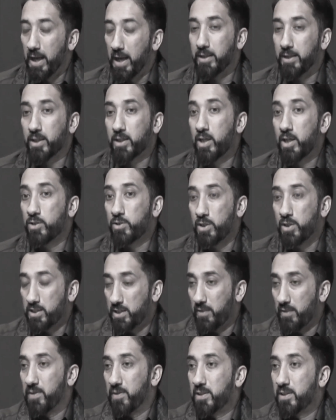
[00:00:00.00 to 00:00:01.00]
And the
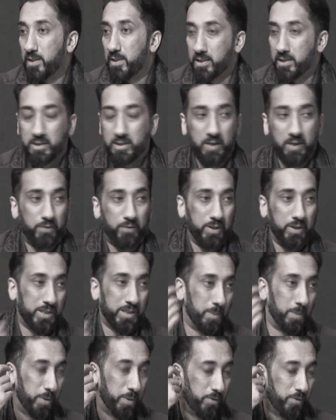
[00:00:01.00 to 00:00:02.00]
countries even to this day, for
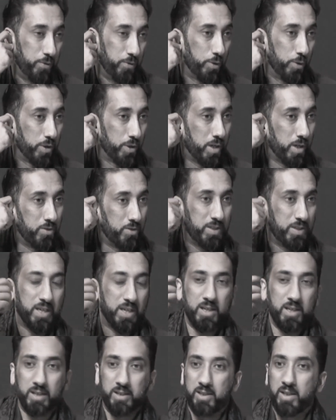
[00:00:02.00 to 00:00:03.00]
example, if you go to countries
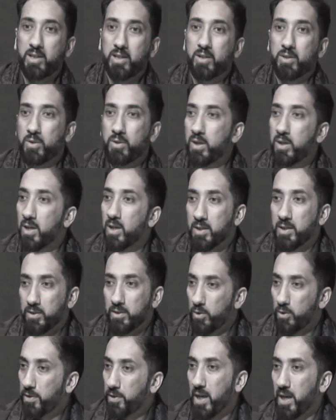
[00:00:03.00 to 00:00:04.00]
like Qatar or
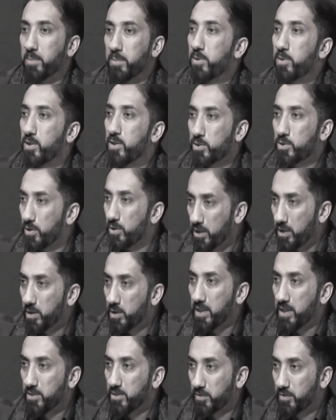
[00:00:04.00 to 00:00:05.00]
the Emirates or these
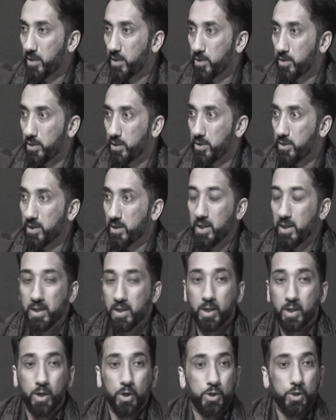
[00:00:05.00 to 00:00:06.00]
kinds of countries,
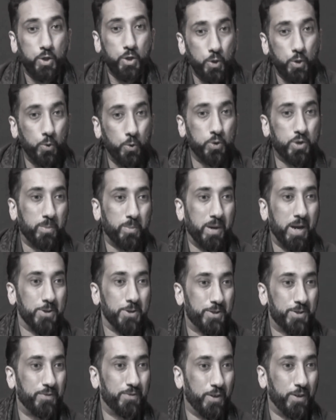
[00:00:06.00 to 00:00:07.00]
huge
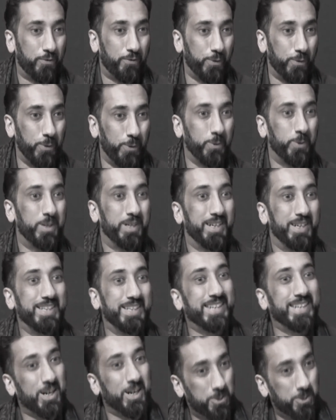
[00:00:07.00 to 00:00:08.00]
amounts of their food
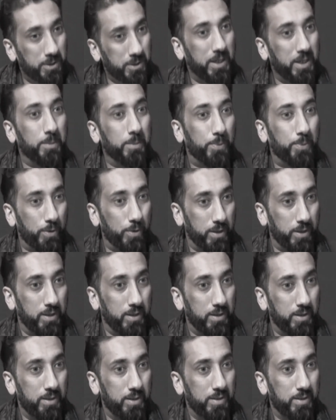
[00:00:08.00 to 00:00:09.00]
is actually
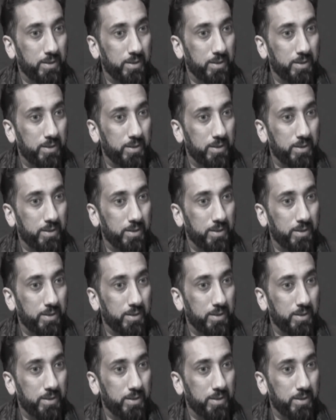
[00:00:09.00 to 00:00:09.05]
imported.